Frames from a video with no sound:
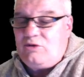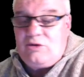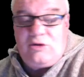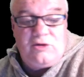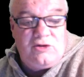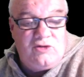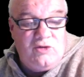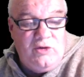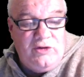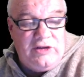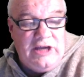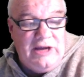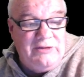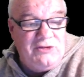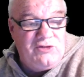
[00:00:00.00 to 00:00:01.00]
sort of
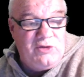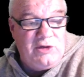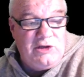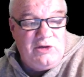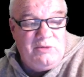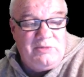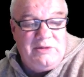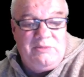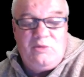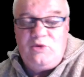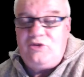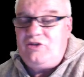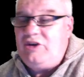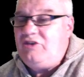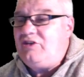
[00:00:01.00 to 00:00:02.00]
go into a little bit more
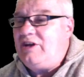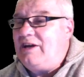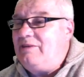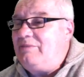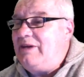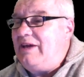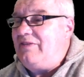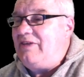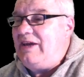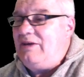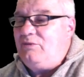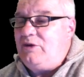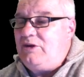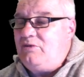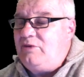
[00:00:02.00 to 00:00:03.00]
detail about that
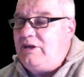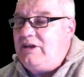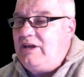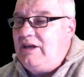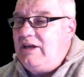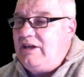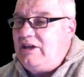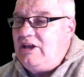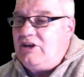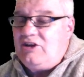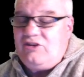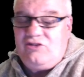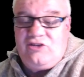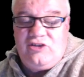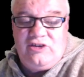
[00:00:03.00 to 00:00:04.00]
when we get
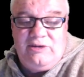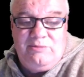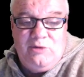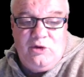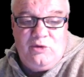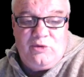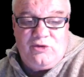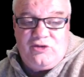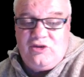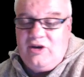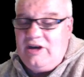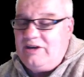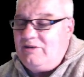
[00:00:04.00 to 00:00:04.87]
into the Moodle site, and